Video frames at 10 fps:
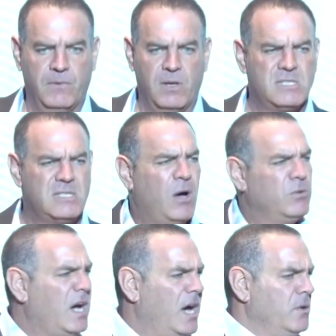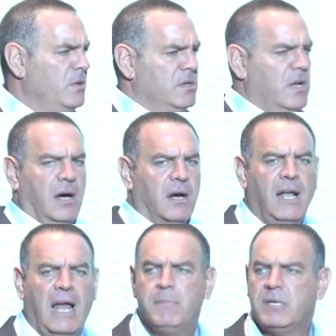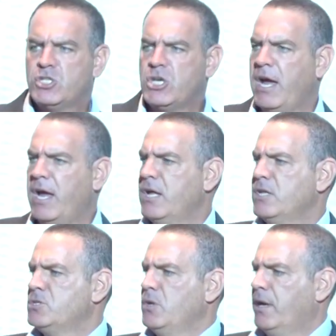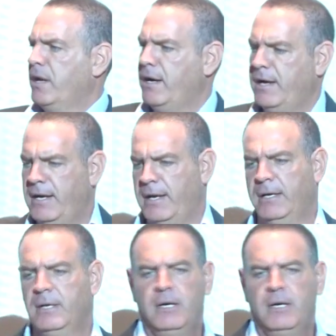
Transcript: It's now done on climate change, on the